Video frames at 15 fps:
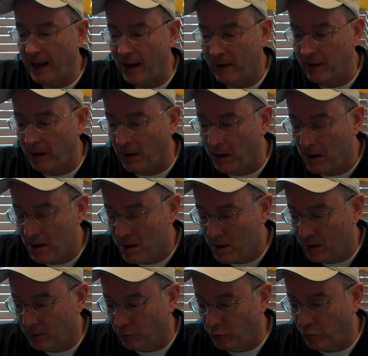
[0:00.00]
out and
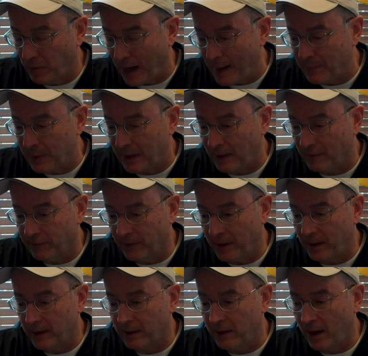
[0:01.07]
drop it in
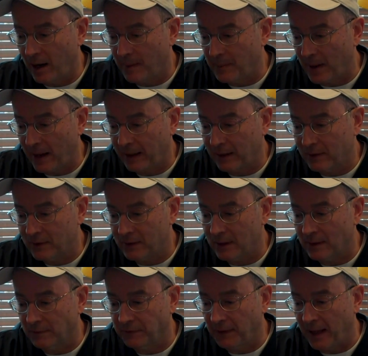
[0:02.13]
front of the carp, I can see
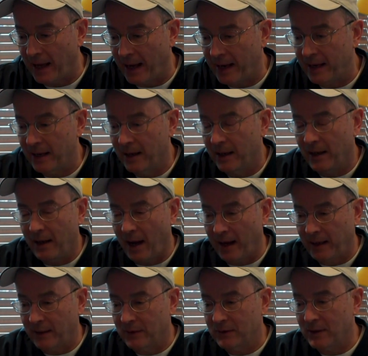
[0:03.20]
the fly, I
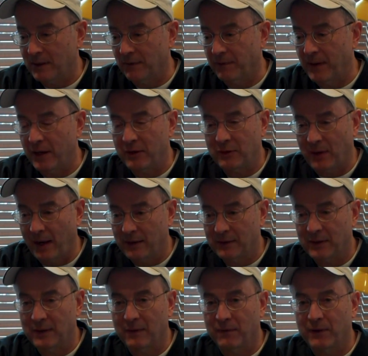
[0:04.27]
can see the fish, I
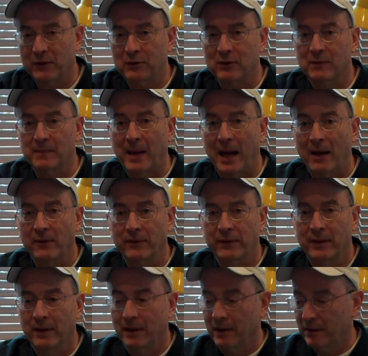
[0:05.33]
see the fish's mouth.
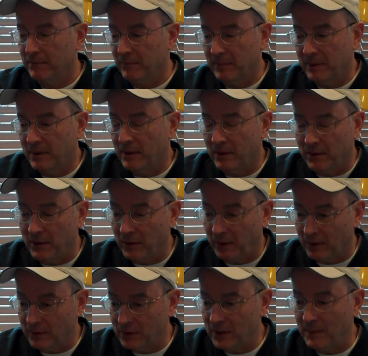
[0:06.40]
You
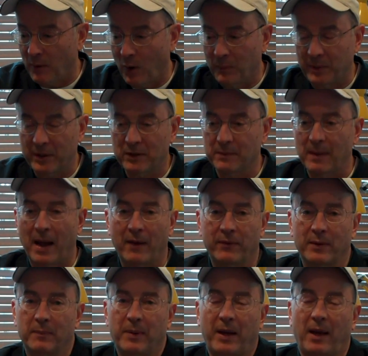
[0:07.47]
can see him open his mouth
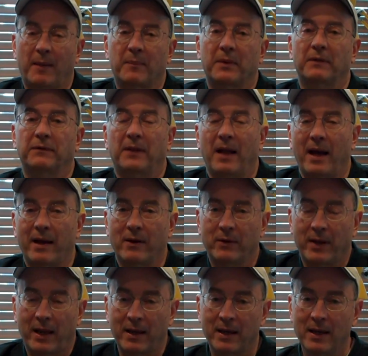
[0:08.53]
and pick up the fly.
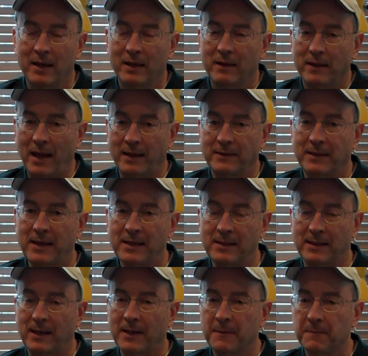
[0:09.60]
Okay, that's
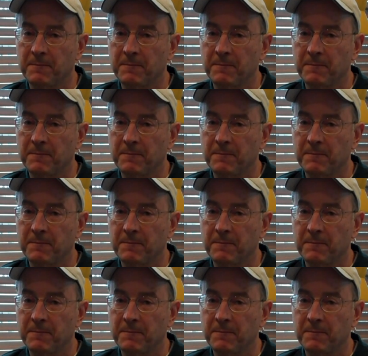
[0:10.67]
easy.